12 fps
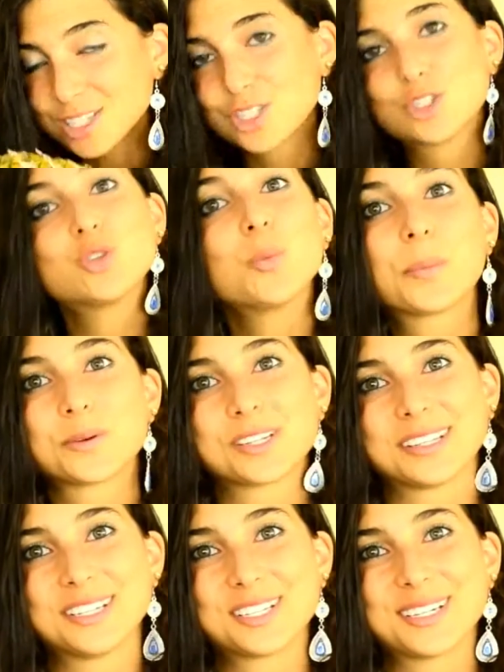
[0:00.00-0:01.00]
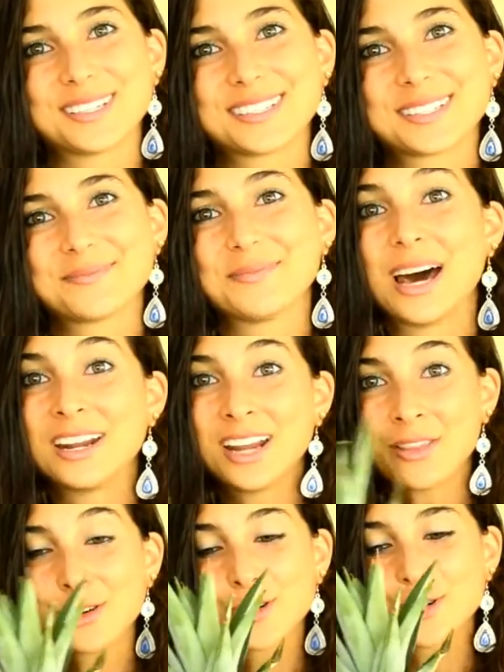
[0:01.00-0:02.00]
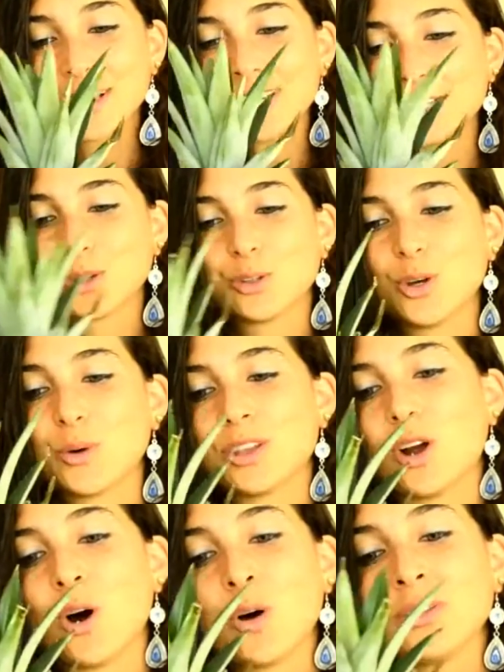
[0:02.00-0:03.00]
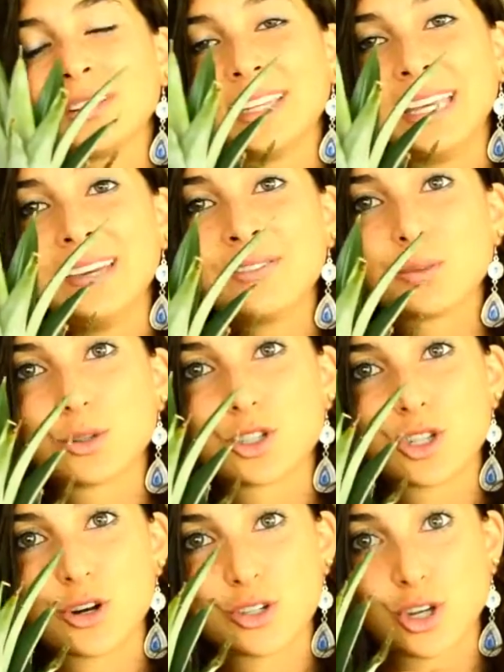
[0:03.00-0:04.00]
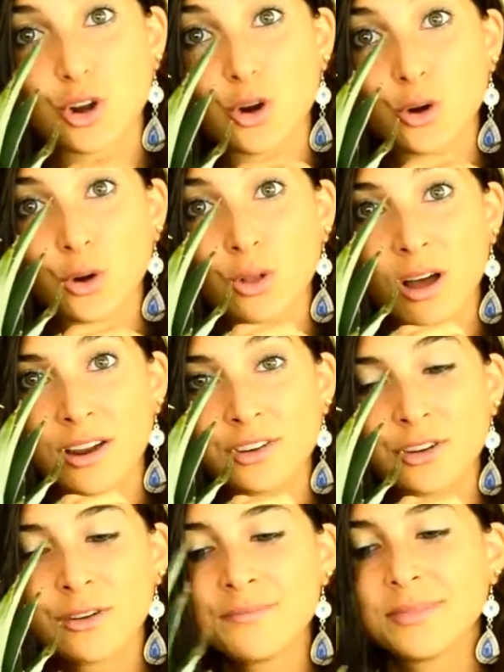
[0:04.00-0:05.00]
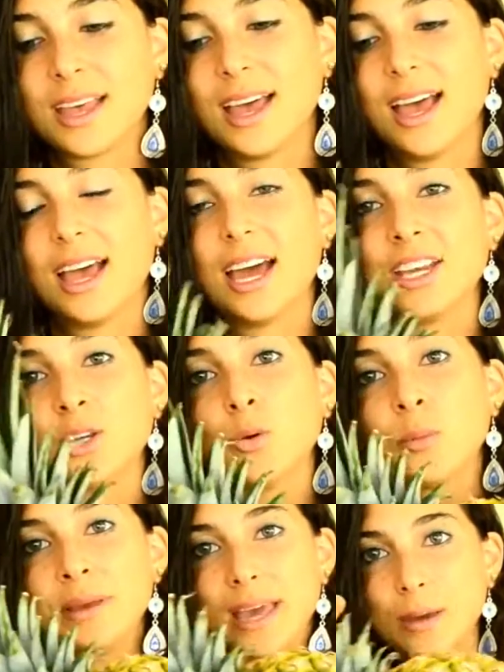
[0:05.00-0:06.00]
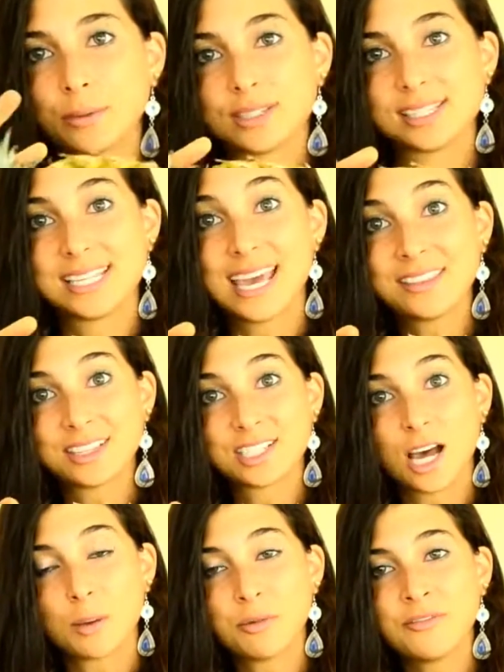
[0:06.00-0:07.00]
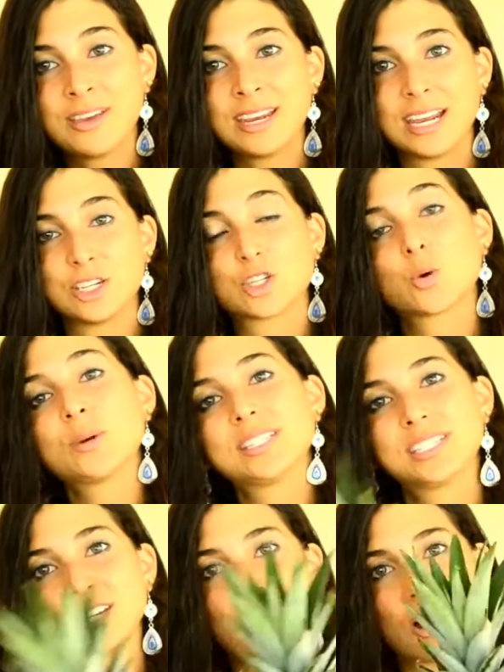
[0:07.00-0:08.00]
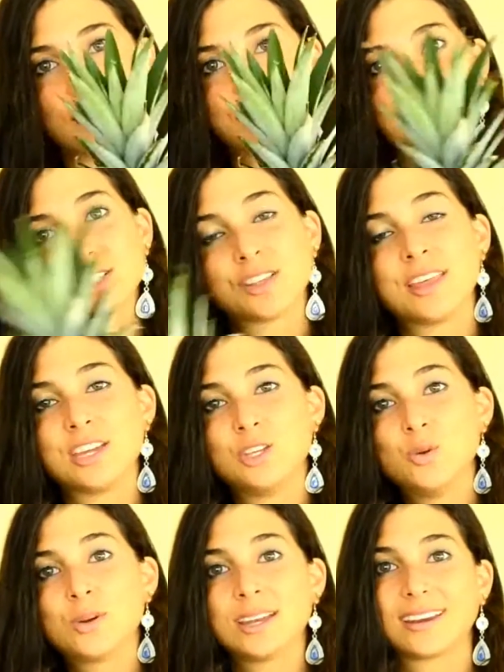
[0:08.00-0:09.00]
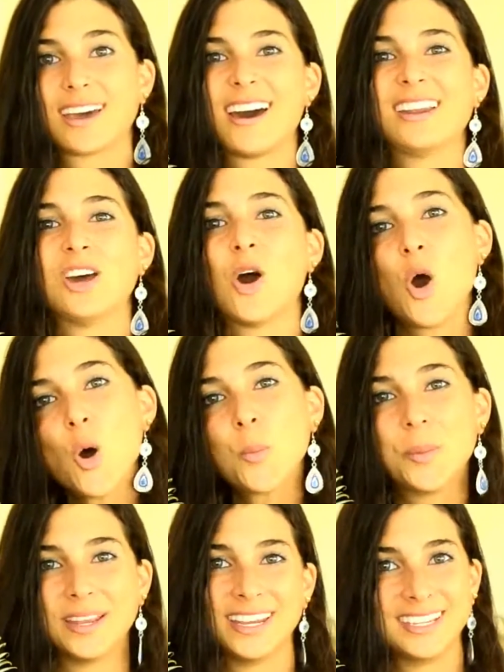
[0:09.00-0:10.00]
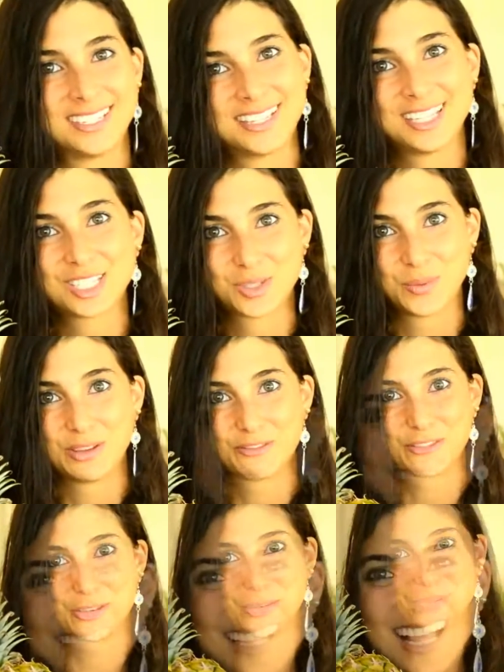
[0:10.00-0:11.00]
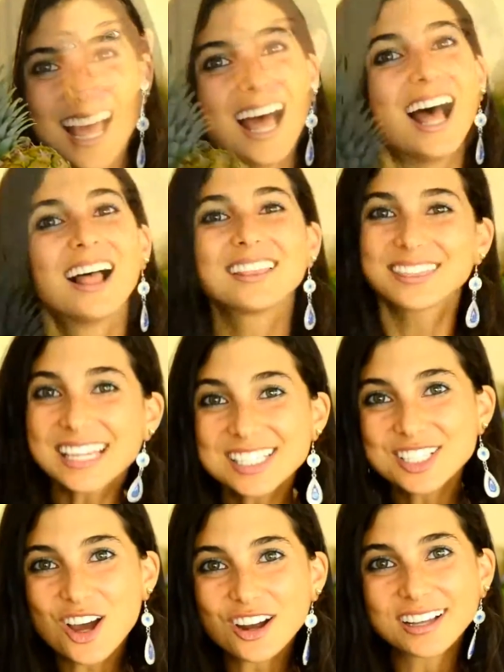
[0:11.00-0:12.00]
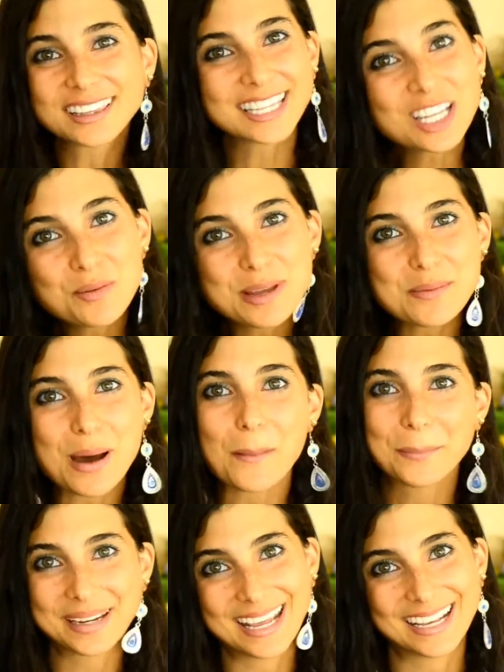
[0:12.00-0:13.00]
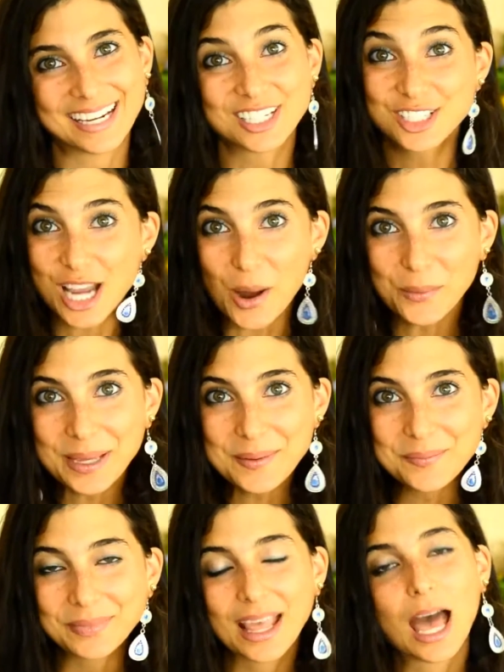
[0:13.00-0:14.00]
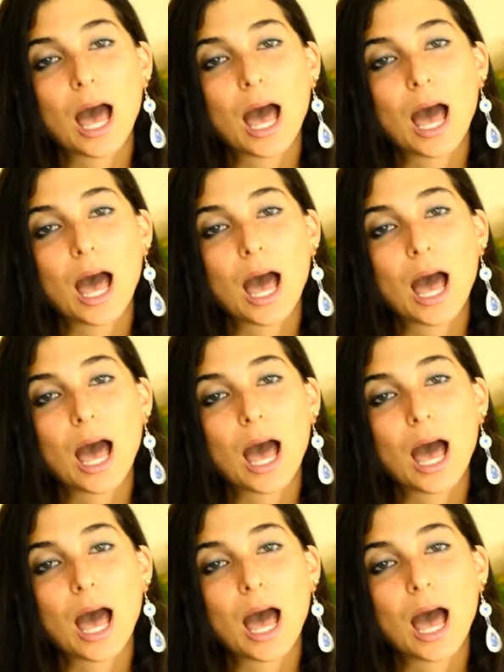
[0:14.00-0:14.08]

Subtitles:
super delicious. Another trick is you'll know that all the leaves will start to curl under, and you will be able to take the top of it and twist it off so that you can cut open into this sweet fruit. Let's talk a little bit about bananas, shall we?